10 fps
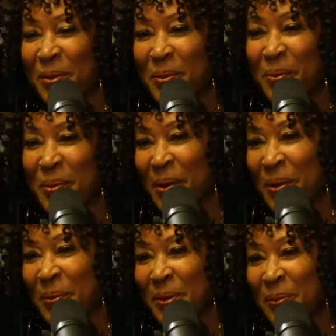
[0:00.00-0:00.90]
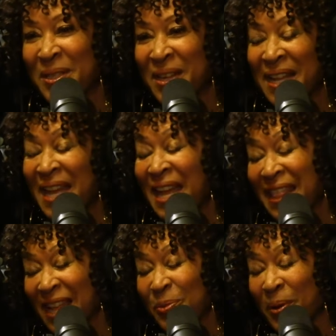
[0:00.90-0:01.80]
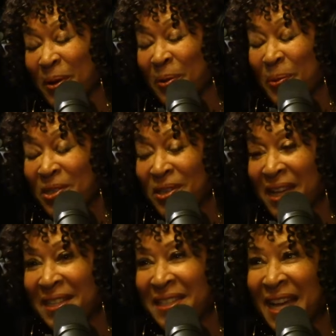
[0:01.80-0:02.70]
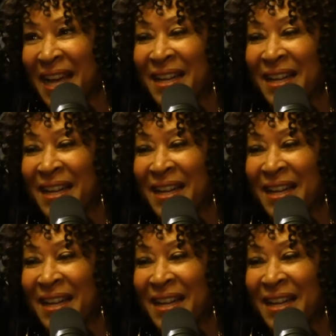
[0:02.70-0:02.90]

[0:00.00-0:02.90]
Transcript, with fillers: the Isn't that curious? That's where it originated.